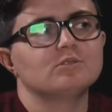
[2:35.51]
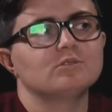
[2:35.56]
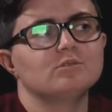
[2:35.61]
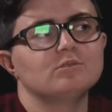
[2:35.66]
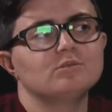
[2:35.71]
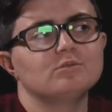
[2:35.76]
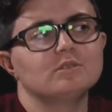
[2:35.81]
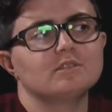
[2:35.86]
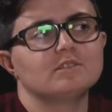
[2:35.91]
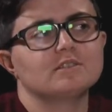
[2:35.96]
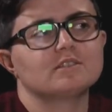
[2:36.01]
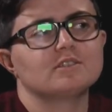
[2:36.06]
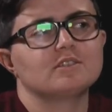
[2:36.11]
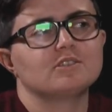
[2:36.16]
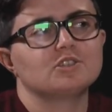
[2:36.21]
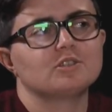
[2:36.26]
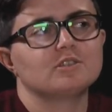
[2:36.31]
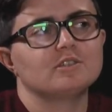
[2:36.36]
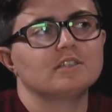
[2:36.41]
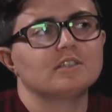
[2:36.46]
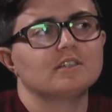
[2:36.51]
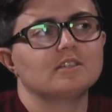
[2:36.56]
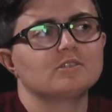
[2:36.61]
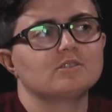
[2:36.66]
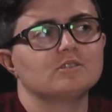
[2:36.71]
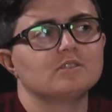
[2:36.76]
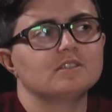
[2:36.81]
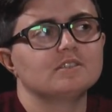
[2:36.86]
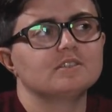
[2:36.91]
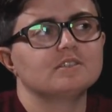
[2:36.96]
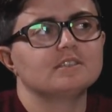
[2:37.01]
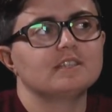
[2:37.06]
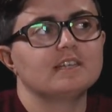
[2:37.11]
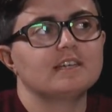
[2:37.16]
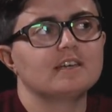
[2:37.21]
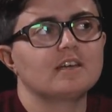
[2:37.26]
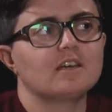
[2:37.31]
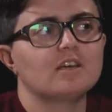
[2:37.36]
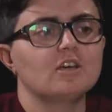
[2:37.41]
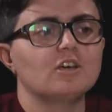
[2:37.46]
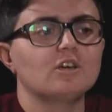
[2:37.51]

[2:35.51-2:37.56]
do and as a journey I could undertake